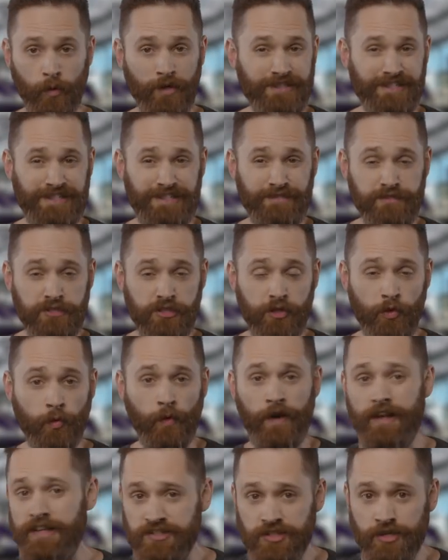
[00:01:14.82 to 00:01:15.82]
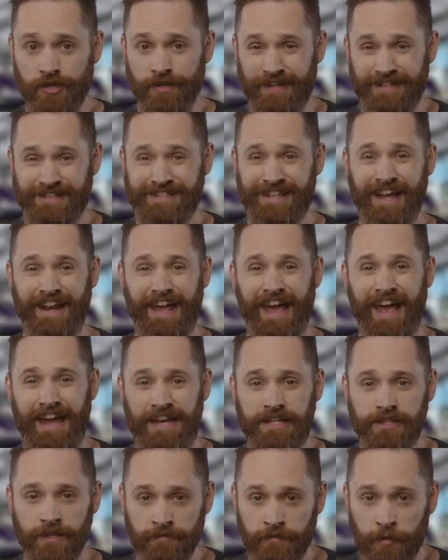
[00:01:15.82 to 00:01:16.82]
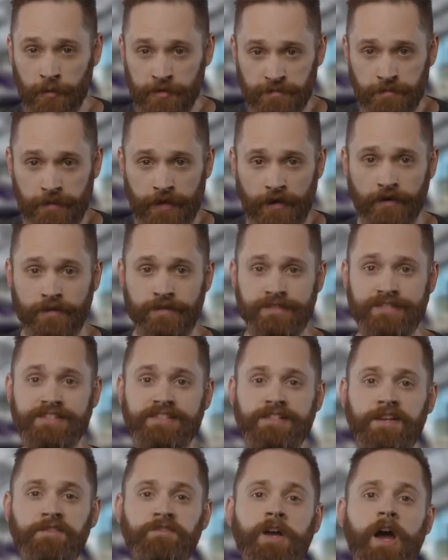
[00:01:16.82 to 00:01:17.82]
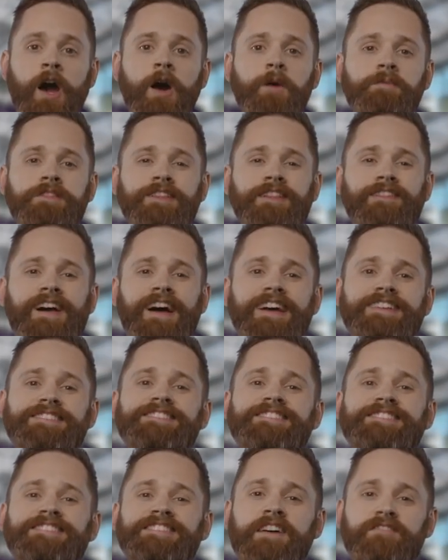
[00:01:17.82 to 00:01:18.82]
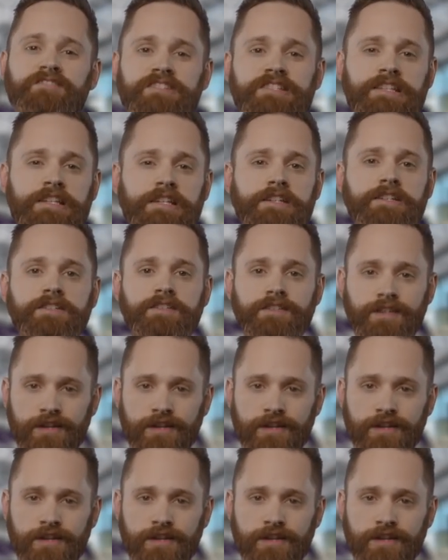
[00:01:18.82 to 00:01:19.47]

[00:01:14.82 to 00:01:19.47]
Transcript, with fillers: What's even crazier is that eight of those appearances have come in the last 17